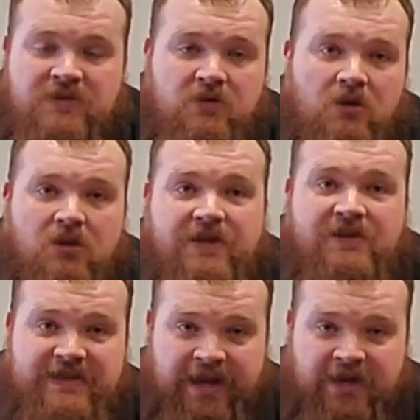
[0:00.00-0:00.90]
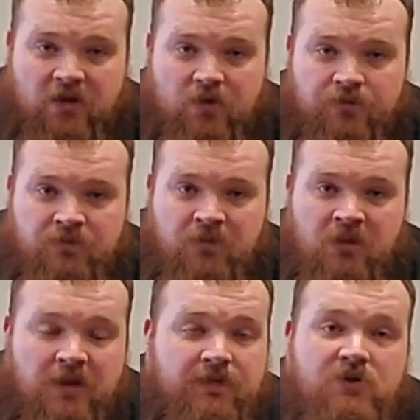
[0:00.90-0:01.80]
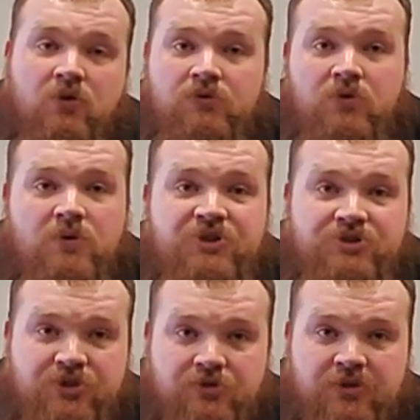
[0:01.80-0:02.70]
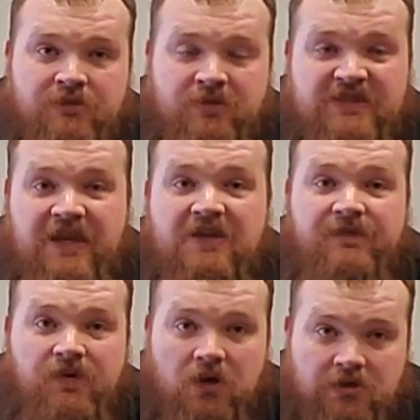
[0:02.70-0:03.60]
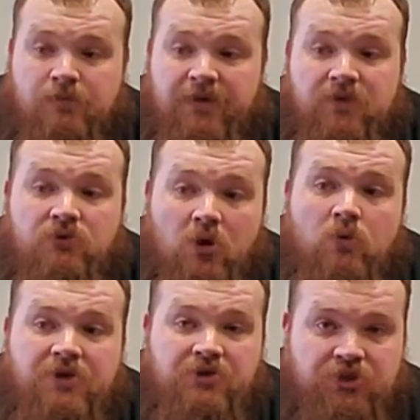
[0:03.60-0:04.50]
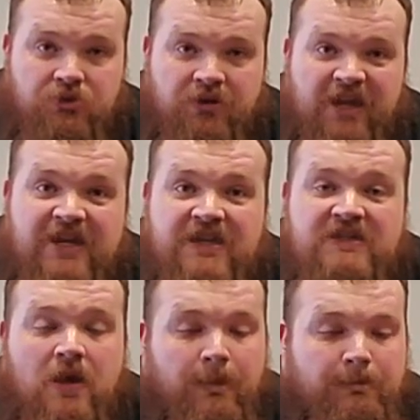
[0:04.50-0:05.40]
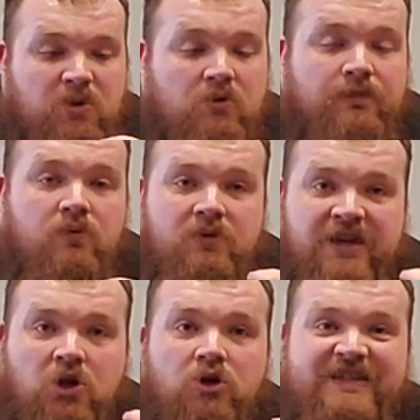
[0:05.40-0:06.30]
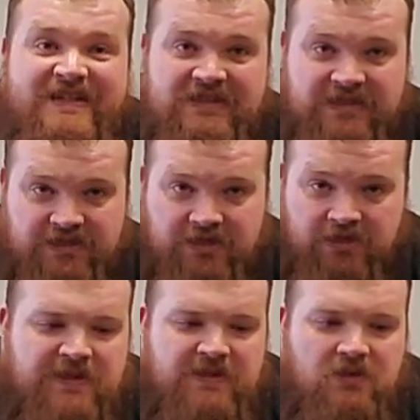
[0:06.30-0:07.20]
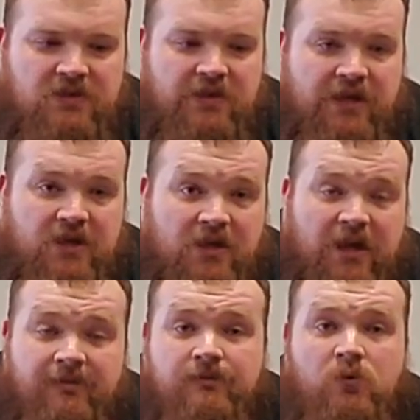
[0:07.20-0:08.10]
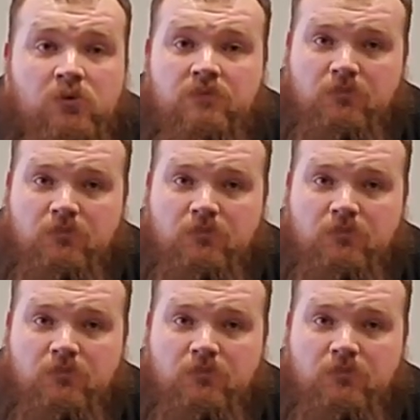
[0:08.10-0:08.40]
is a lot like the tango. If you don't know what you're doing, it's gay as fuck. But if you know what you're doing, it is beautiful and artistic. Basically like a Ford